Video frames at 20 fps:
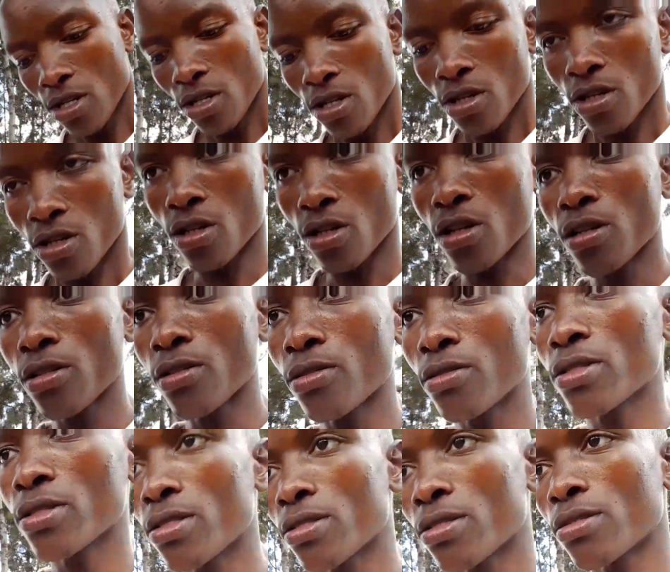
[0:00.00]
all
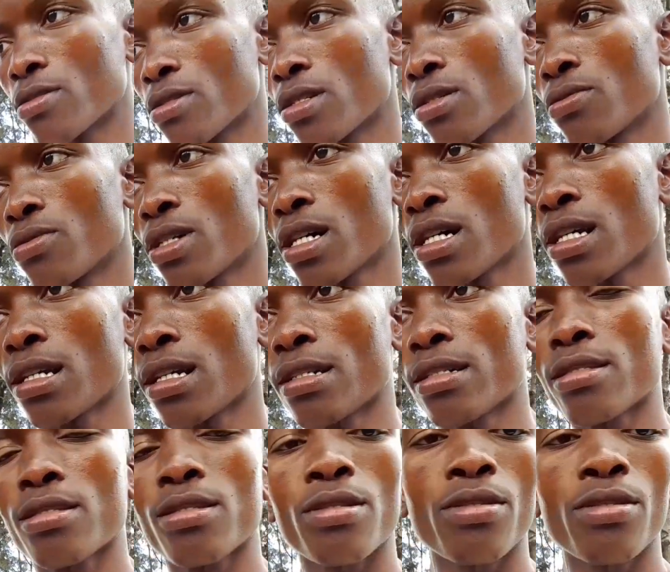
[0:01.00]
is going well.
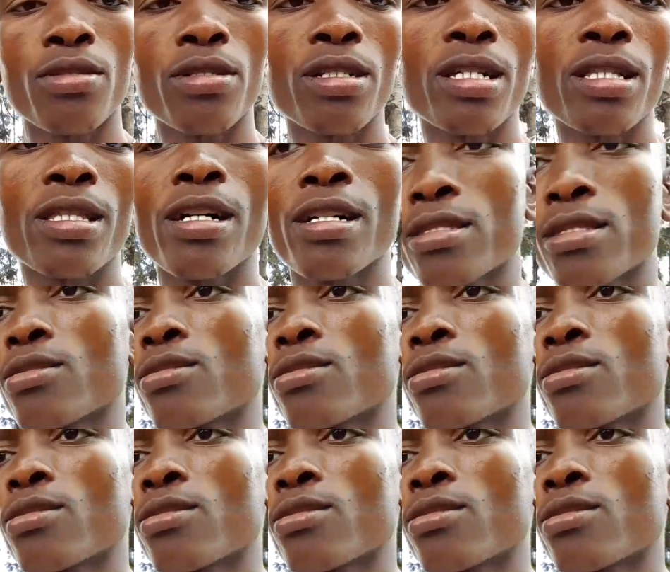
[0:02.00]
It's only that